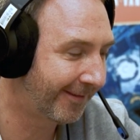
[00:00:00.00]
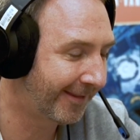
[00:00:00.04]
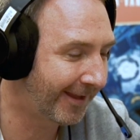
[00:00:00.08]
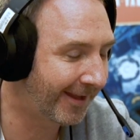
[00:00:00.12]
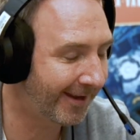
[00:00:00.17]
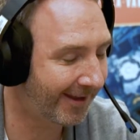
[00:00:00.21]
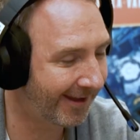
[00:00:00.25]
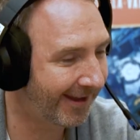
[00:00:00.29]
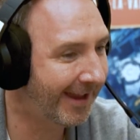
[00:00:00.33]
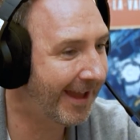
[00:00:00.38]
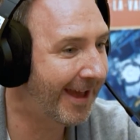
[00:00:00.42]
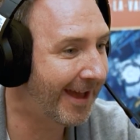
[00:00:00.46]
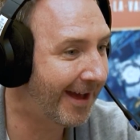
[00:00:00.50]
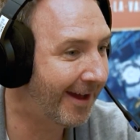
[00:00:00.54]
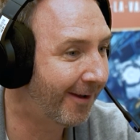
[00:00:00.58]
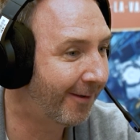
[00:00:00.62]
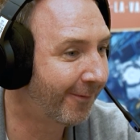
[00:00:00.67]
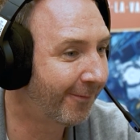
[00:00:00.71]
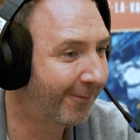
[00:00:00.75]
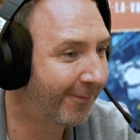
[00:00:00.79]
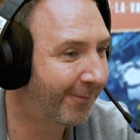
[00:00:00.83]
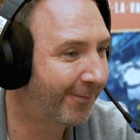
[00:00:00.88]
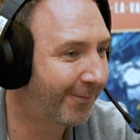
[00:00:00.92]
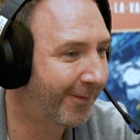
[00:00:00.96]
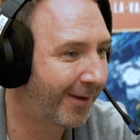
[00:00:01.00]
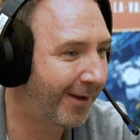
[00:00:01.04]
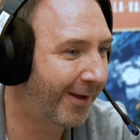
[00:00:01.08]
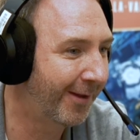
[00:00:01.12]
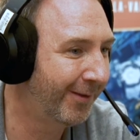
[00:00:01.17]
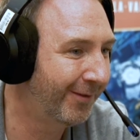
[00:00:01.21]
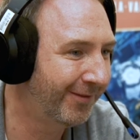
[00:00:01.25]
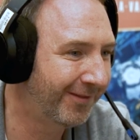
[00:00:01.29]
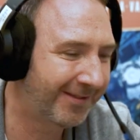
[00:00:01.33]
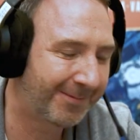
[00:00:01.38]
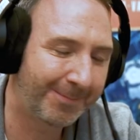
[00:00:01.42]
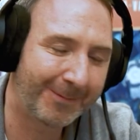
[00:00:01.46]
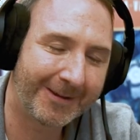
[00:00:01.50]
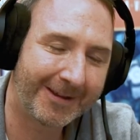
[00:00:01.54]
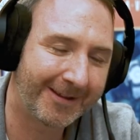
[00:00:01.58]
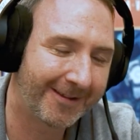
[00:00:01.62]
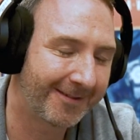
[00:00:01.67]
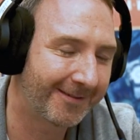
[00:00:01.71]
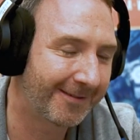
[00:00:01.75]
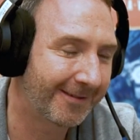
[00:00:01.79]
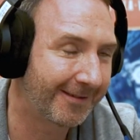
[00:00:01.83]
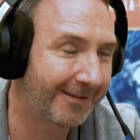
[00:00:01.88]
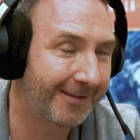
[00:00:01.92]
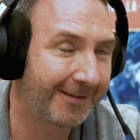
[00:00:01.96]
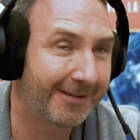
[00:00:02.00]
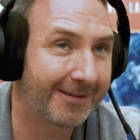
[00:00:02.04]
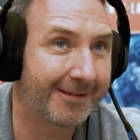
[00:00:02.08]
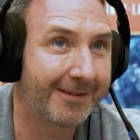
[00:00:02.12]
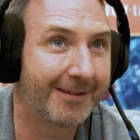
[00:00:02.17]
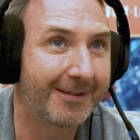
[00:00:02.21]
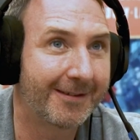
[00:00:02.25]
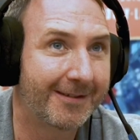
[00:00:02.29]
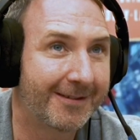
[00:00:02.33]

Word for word: that I have uh, just because it's,